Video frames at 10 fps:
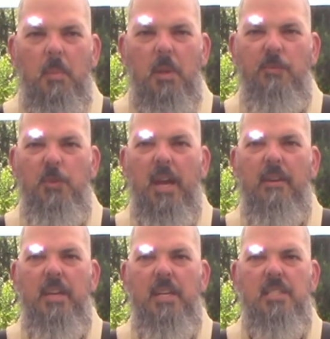If you
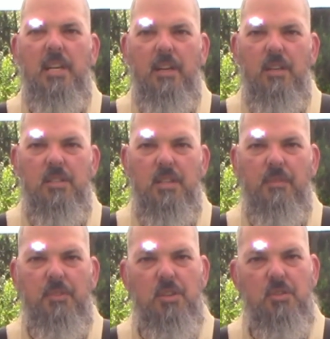have any stuck on
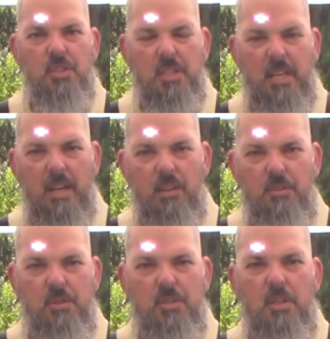stuff that you just got
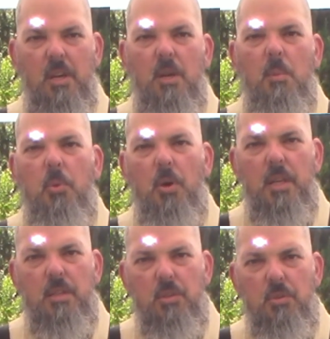loose, pour
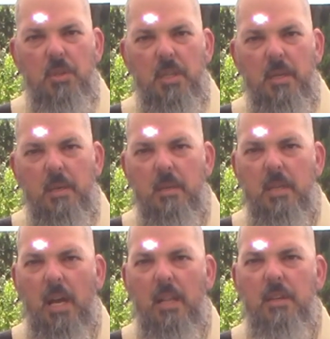it through a
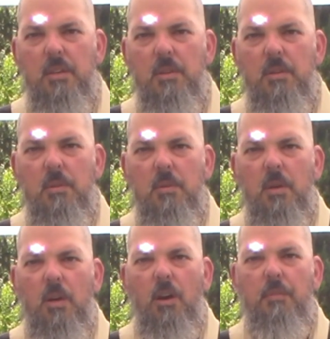colander
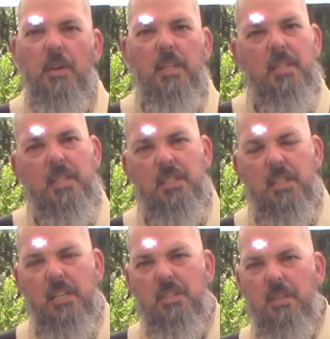over at the dish
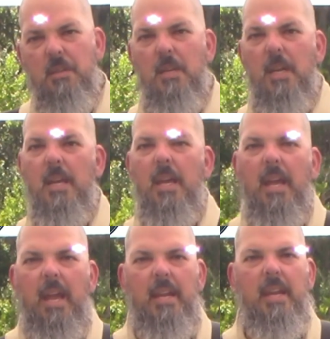station,
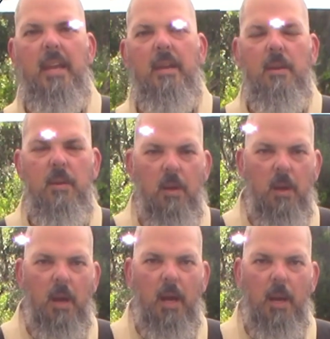and then
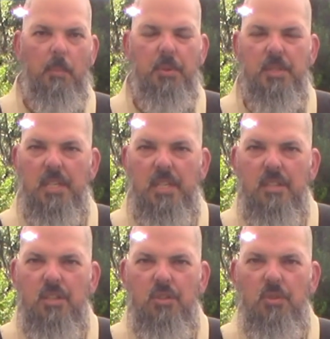proceed
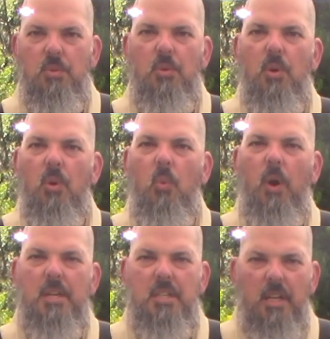to
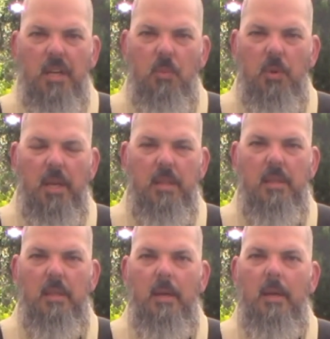washing it with
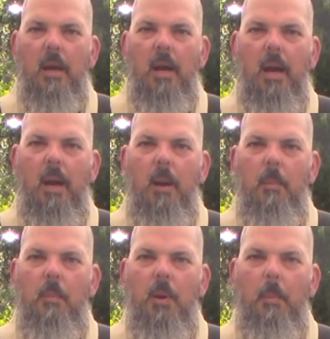
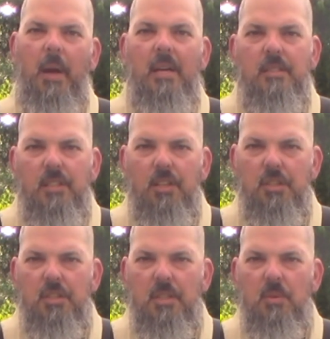a mild
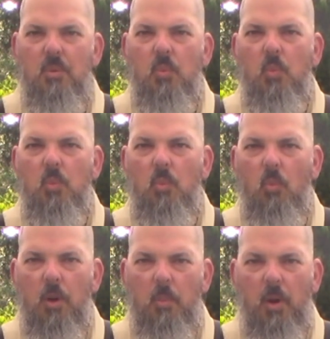detergent,
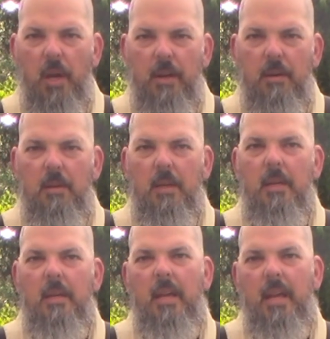warm water,
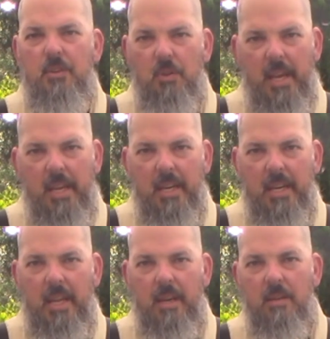and drying it
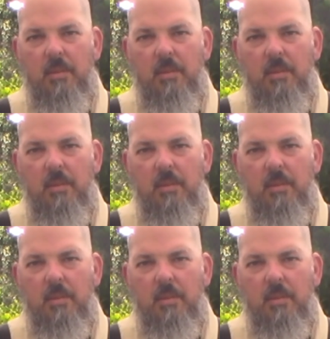again.